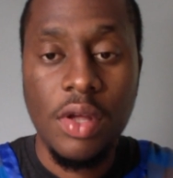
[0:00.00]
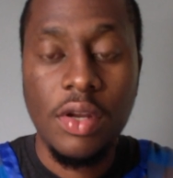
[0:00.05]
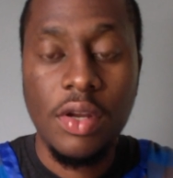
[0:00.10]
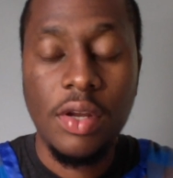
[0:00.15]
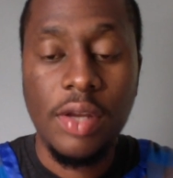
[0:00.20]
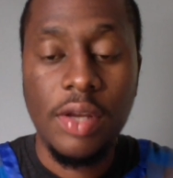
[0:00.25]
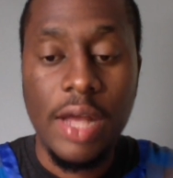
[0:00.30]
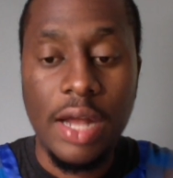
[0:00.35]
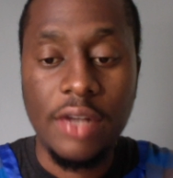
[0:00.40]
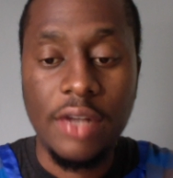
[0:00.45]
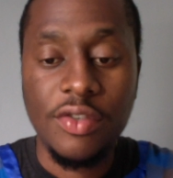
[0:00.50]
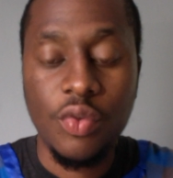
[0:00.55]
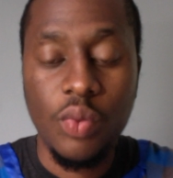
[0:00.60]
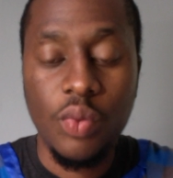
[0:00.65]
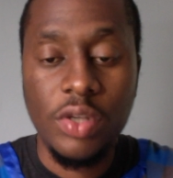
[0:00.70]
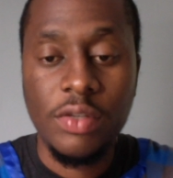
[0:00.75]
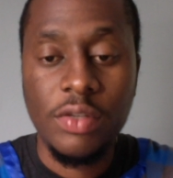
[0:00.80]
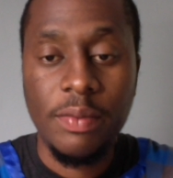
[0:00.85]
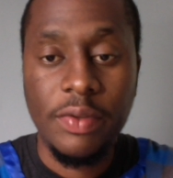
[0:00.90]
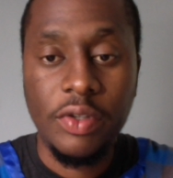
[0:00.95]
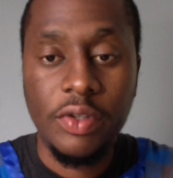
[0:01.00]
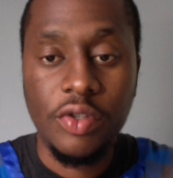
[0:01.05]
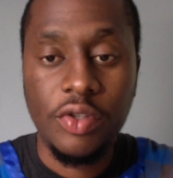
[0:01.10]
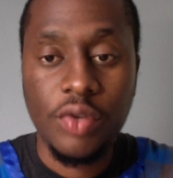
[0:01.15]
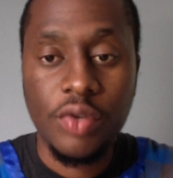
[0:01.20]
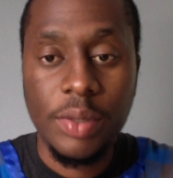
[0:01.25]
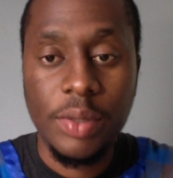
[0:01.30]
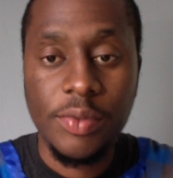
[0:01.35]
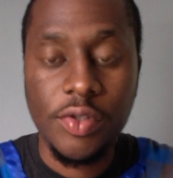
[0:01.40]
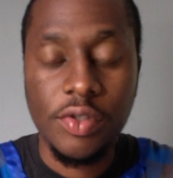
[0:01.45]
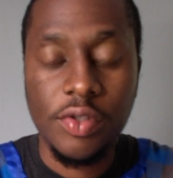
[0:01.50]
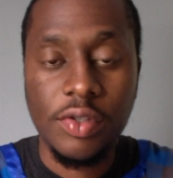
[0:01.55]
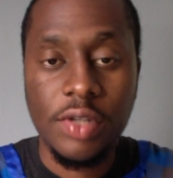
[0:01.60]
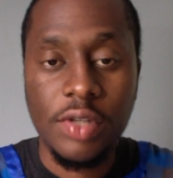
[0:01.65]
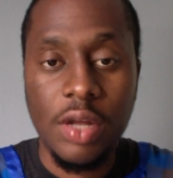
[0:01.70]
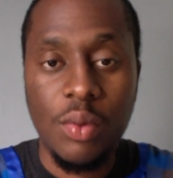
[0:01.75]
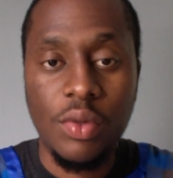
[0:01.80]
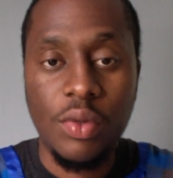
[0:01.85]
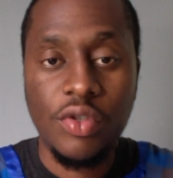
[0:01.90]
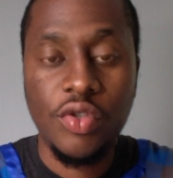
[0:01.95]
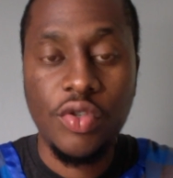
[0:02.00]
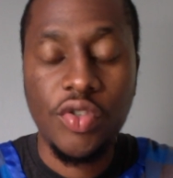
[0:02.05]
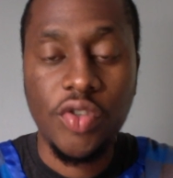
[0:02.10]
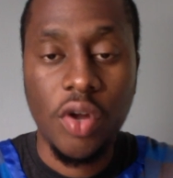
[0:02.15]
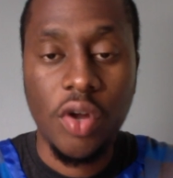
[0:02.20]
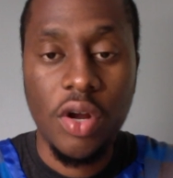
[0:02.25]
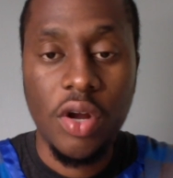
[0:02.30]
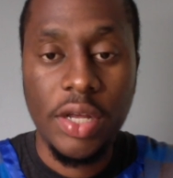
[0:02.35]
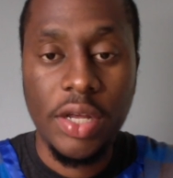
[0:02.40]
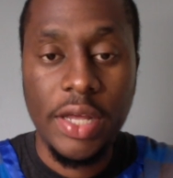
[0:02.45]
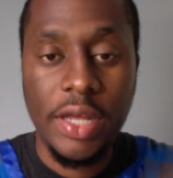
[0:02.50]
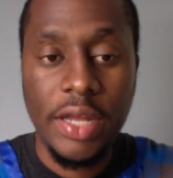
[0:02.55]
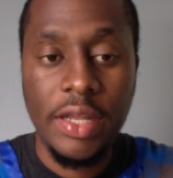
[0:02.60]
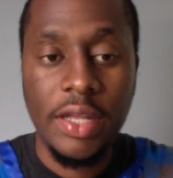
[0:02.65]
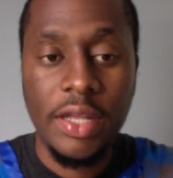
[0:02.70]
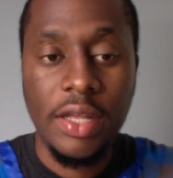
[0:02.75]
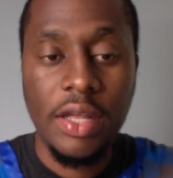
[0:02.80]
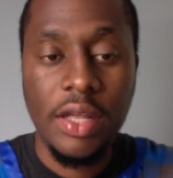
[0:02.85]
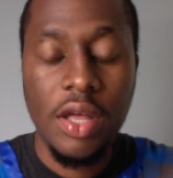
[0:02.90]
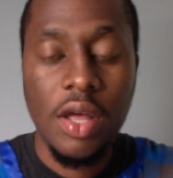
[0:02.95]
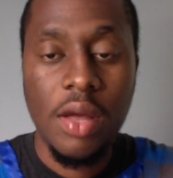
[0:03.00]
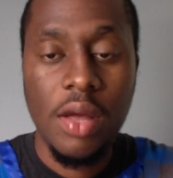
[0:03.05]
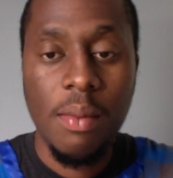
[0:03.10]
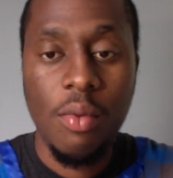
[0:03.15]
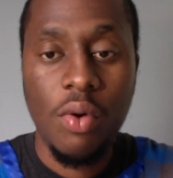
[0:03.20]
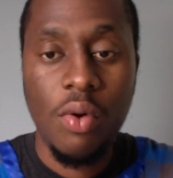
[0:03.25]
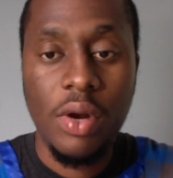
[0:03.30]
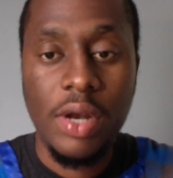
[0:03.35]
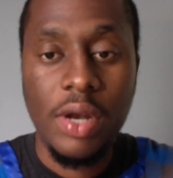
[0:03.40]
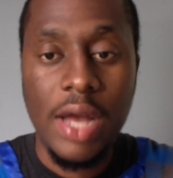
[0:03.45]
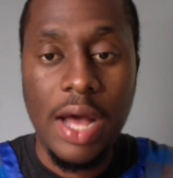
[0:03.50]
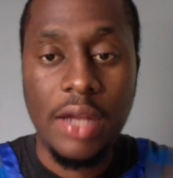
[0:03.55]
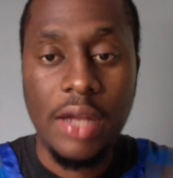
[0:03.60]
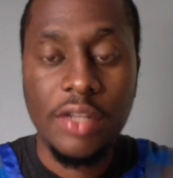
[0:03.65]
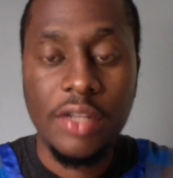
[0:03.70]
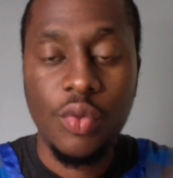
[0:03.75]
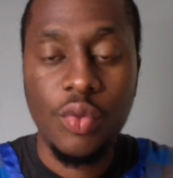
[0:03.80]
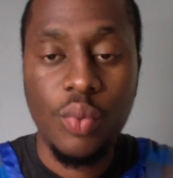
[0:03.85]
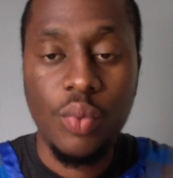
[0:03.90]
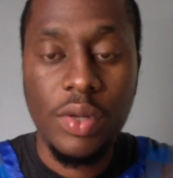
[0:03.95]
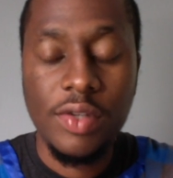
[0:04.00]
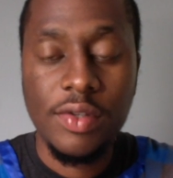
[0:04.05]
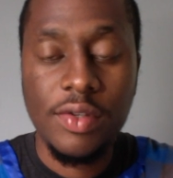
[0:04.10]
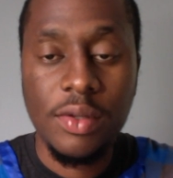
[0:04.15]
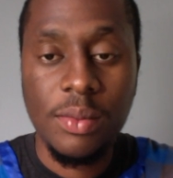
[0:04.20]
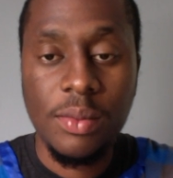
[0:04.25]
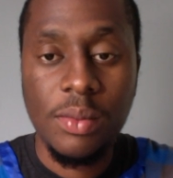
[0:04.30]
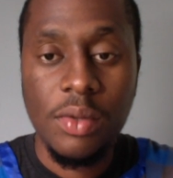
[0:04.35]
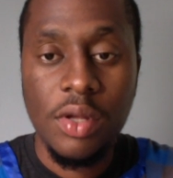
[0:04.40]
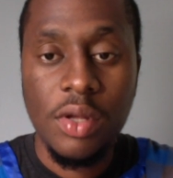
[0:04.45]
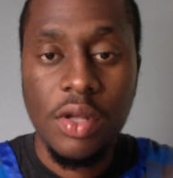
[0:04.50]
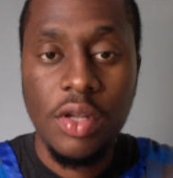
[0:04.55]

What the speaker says: The knowledge and wisdom of these scriptures. Now, once you start getting more knowledge and wisdom,